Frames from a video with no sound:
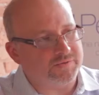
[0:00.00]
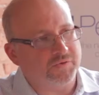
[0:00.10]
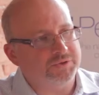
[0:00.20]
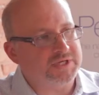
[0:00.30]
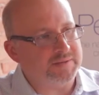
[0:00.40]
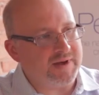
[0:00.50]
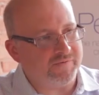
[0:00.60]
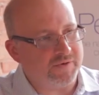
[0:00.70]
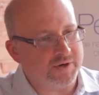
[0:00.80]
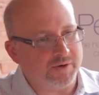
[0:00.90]
a full team
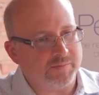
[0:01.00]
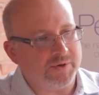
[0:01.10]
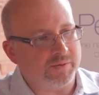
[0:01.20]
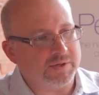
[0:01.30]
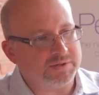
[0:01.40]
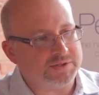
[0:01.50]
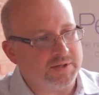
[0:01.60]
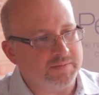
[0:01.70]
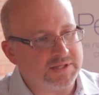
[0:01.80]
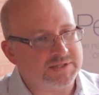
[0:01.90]
effort here at
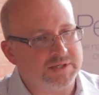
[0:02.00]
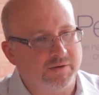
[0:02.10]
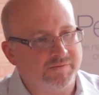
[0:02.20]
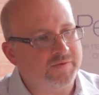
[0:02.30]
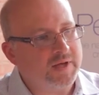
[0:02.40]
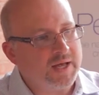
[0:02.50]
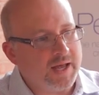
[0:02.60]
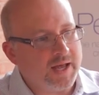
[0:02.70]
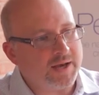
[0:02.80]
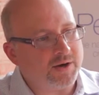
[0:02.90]
PeerRealty. Myself
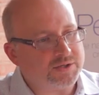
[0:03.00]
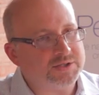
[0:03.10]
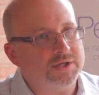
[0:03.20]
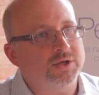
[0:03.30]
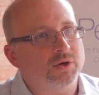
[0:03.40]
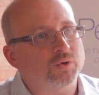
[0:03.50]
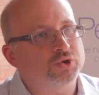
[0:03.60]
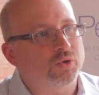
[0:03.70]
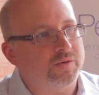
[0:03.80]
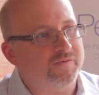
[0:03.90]
and our CEO,
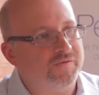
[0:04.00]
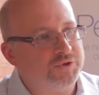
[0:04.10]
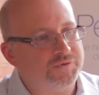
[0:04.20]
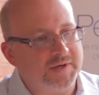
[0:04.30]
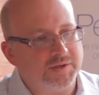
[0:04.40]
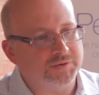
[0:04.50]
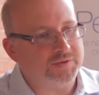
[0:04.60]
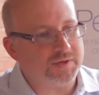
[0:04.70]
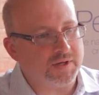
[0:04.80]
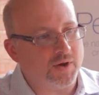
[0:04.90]
Jordan Fishfeld,
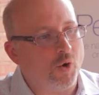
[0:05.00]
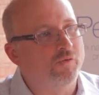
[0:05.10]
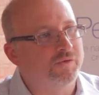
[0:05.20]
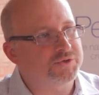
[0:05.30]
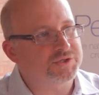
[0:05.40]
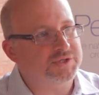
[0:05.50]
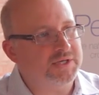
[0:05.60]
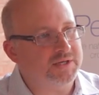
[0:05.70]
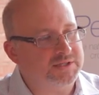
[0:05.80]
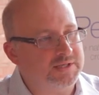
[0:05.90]

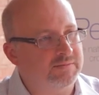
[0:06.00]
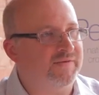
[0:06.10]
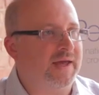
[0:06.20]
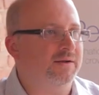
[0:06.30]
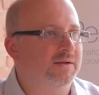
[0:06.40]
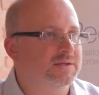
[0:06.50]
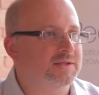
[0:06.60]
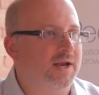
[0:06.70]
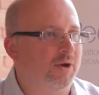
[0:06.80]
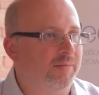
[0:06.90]
oversee a team of analysts
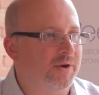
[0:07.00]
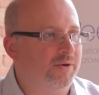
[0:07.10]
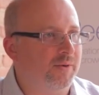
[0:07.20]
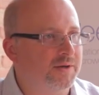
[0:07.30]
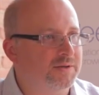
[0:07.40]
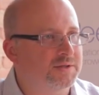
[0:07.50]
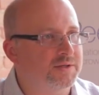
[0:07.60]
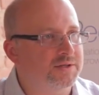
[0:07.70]
that help underwrite the